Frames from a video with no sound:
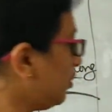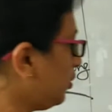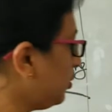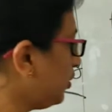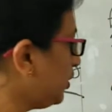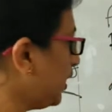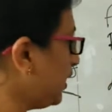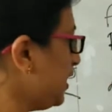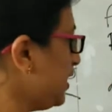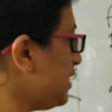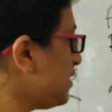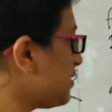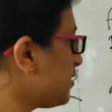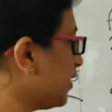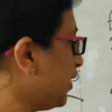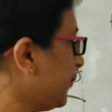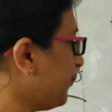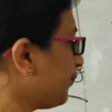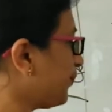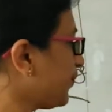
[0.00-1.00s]
that is
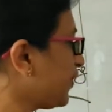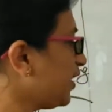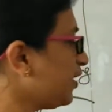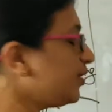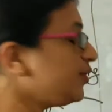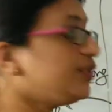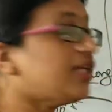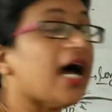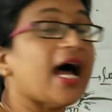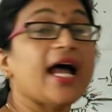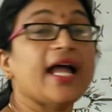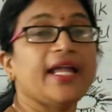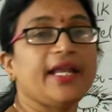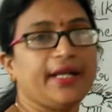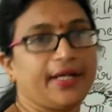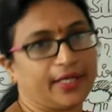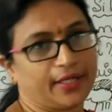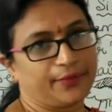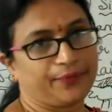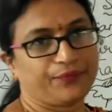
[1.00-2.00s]

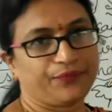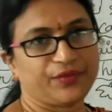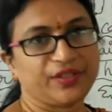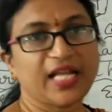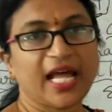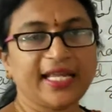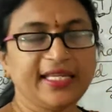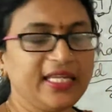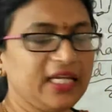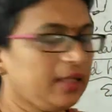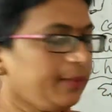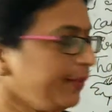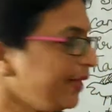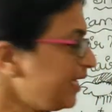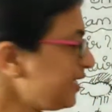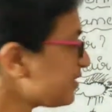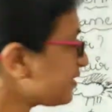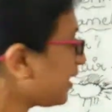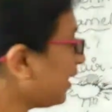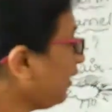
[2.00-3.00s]
dyed. Dyeing
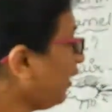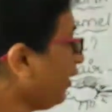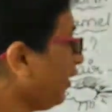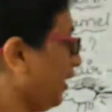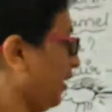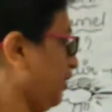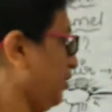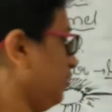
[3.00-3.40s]
means coloring.